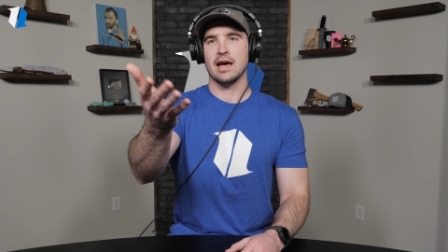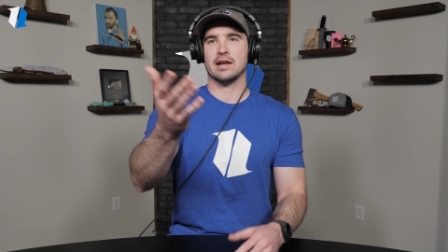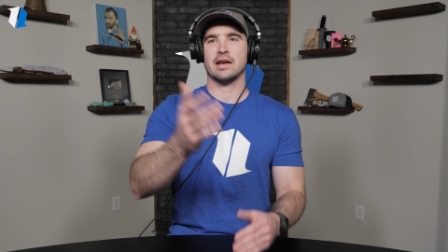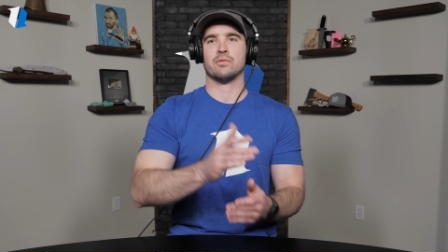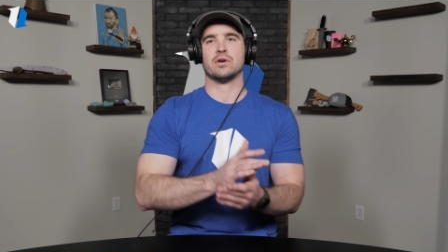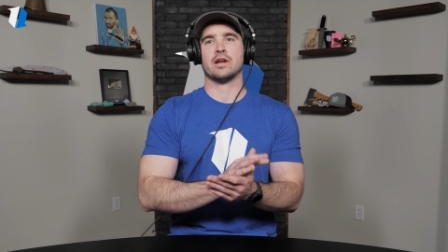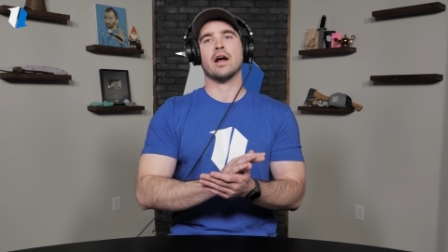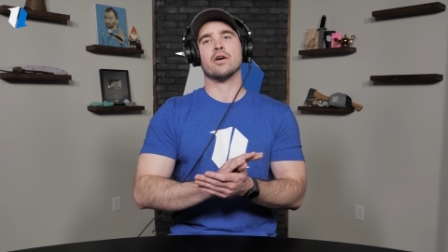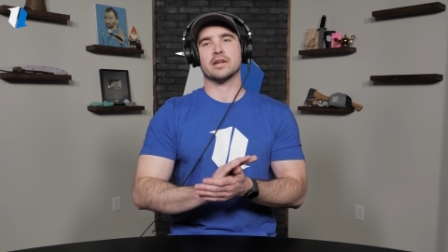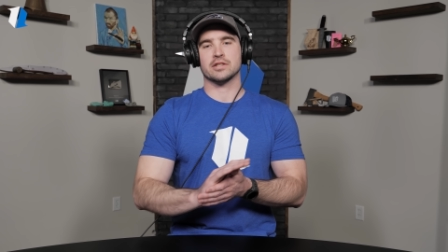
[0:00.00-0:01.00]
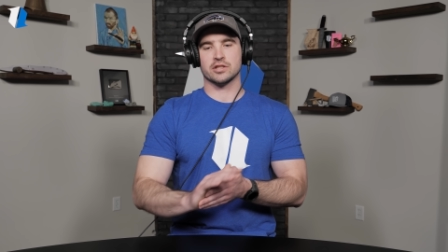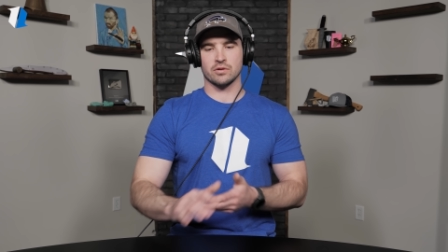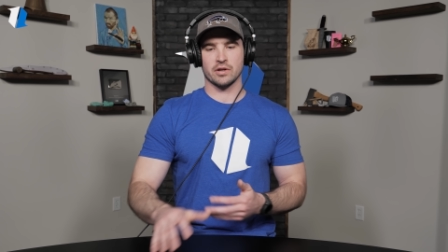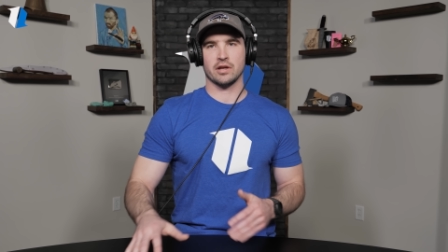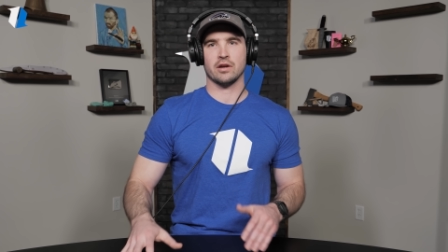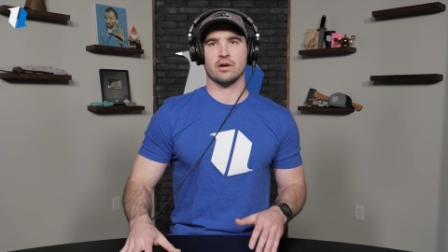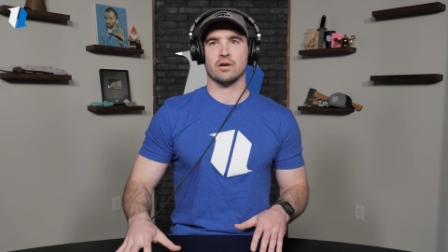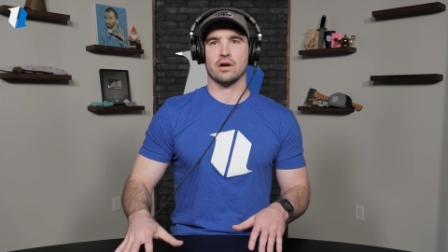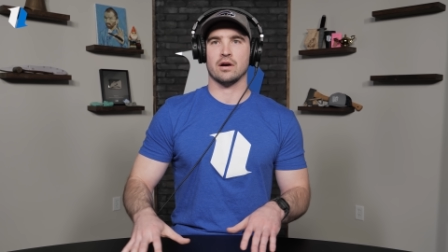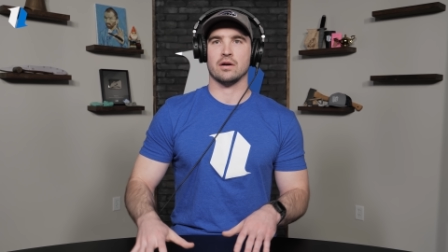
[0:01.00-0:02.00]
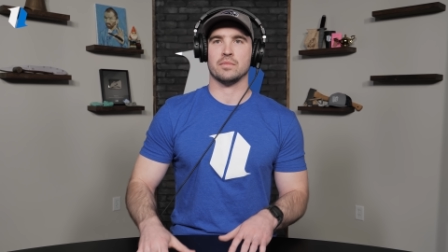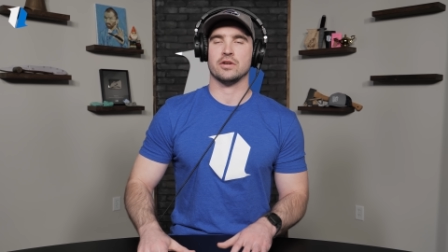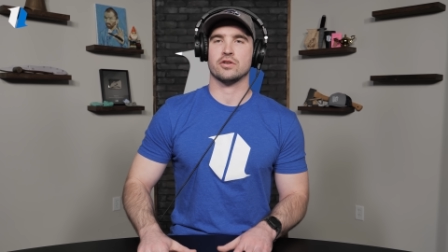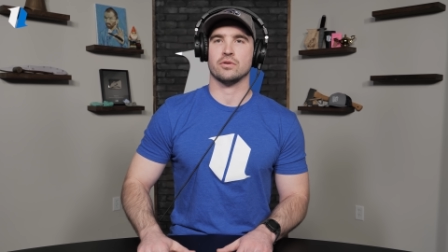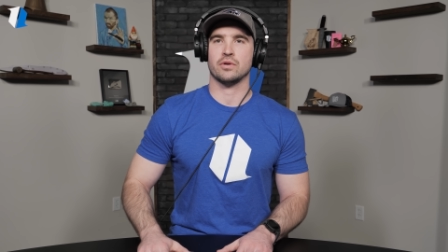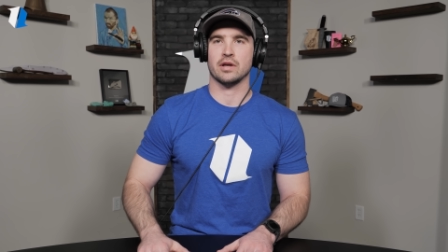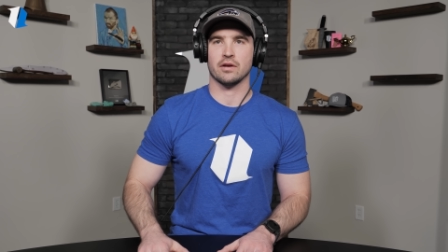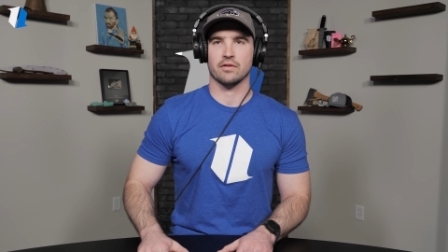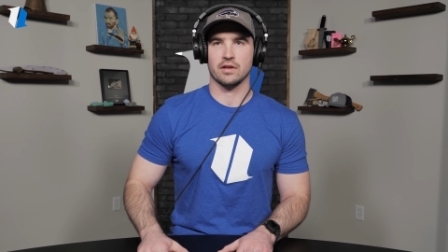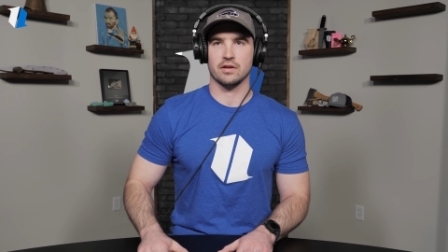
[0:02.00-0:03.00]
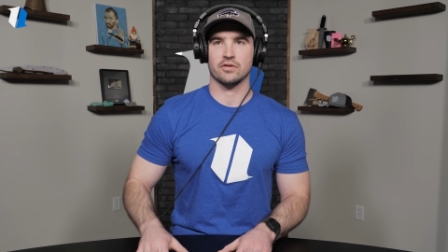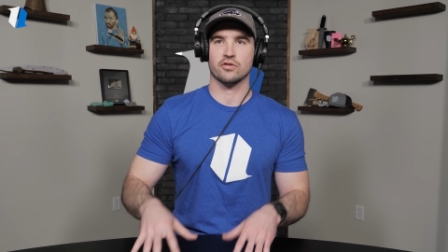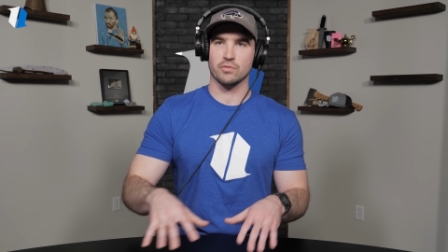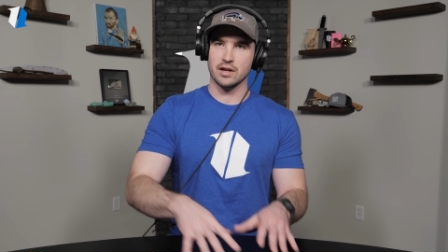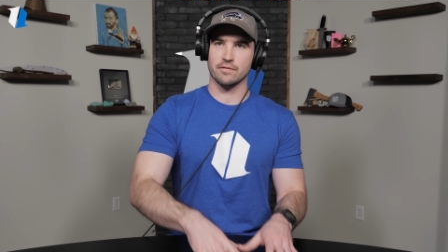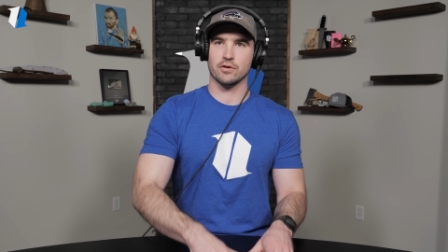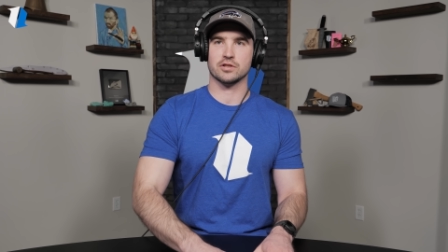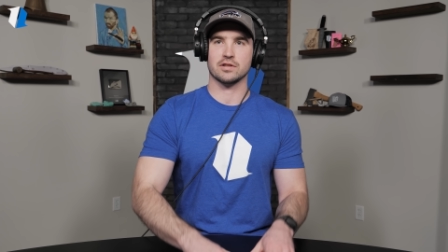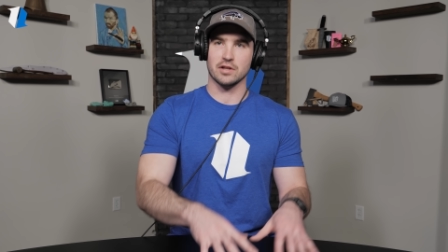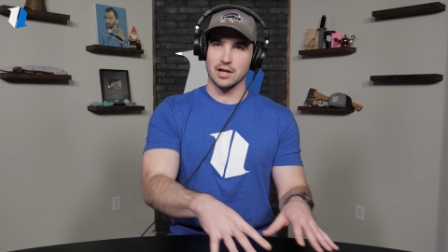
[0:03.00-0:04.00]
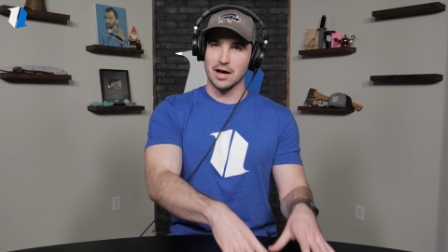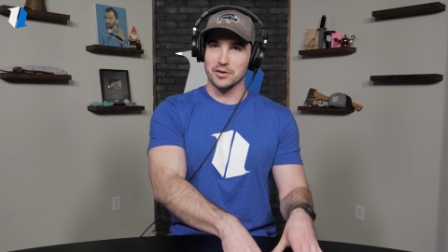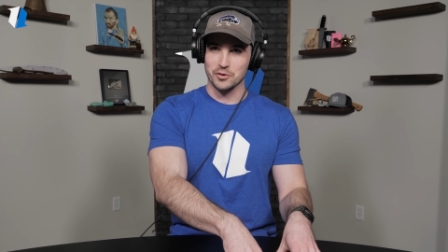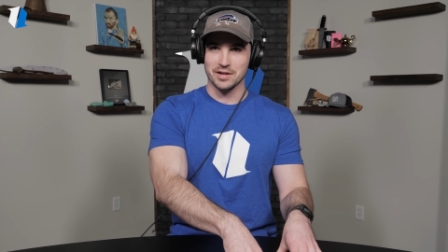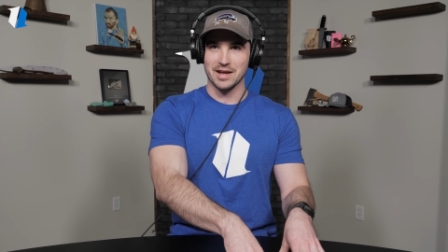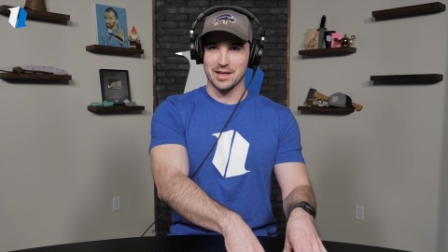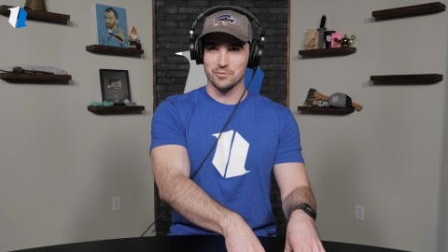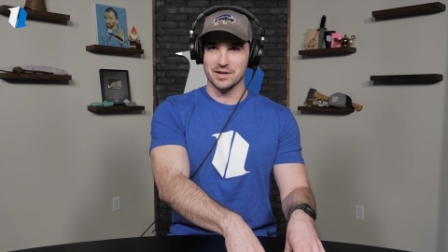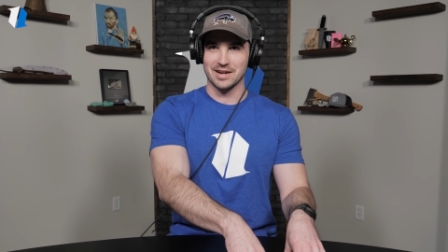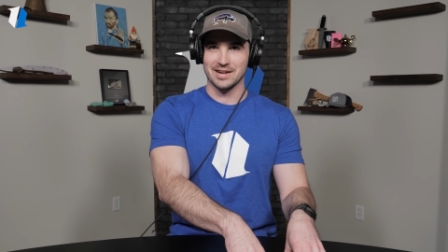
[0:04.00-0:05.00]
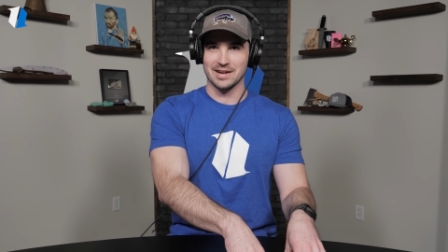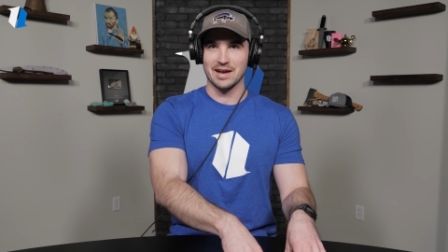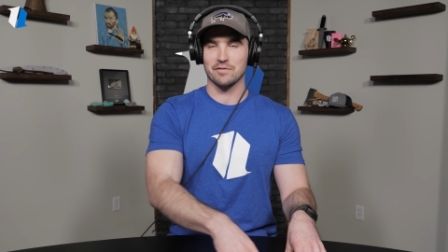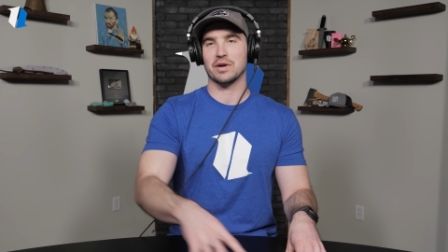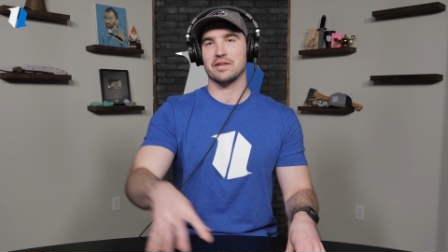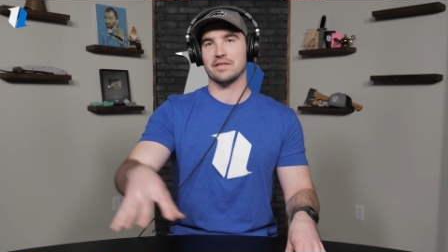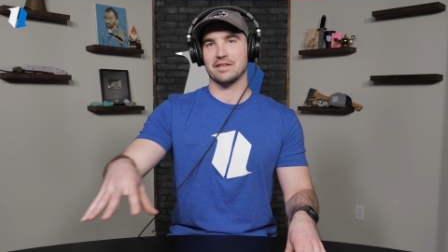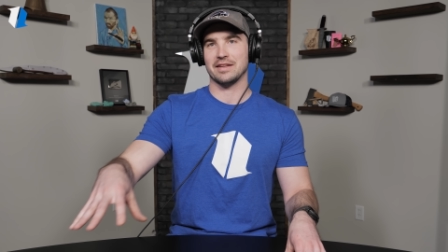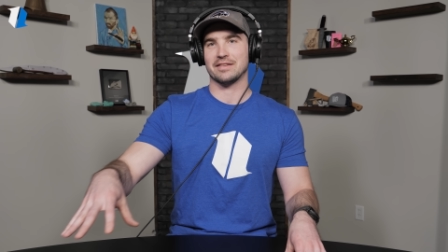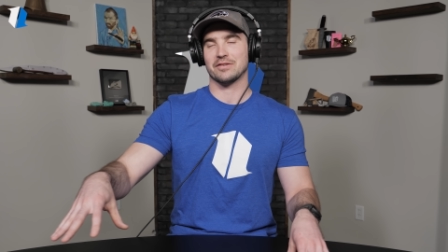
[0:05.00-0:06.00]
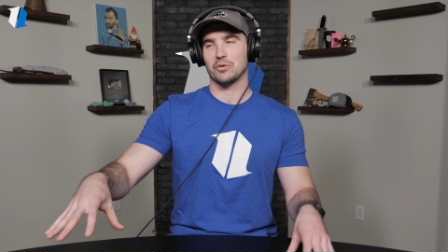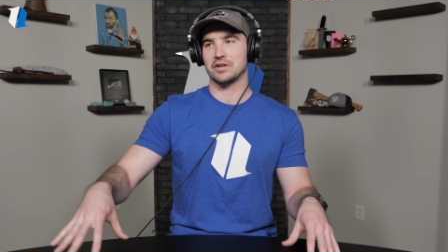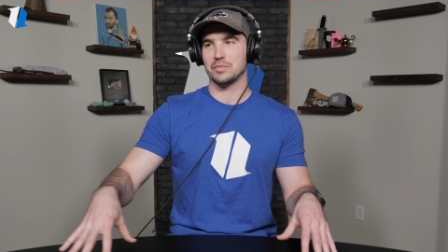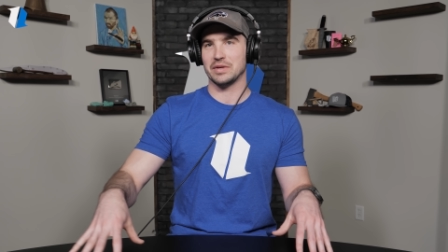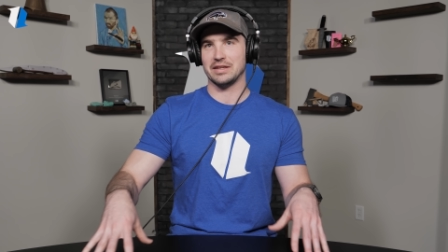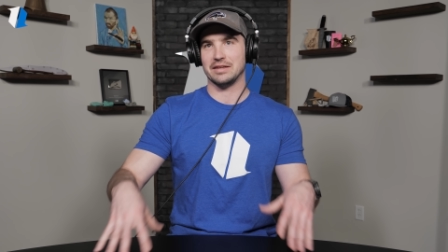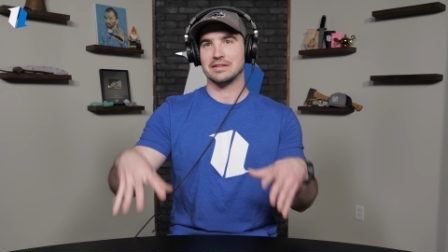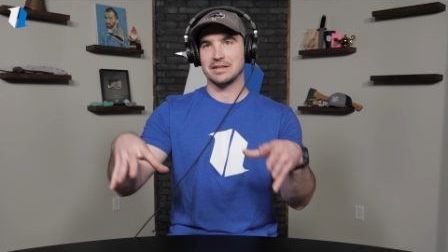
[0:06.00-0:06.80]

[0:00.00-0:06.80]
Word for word: And again, what Eric is showing here, um, he's showing the serrated version of the non K390 knife, but it's going to be